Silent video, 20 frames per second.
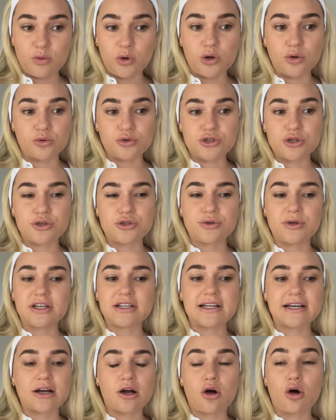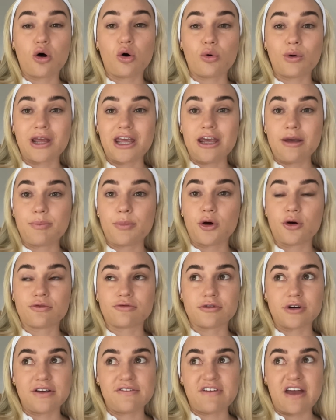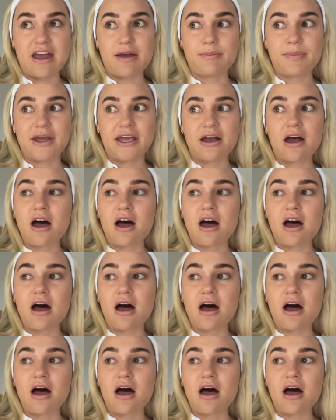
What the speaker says: We're also doing like a whole heap of revamping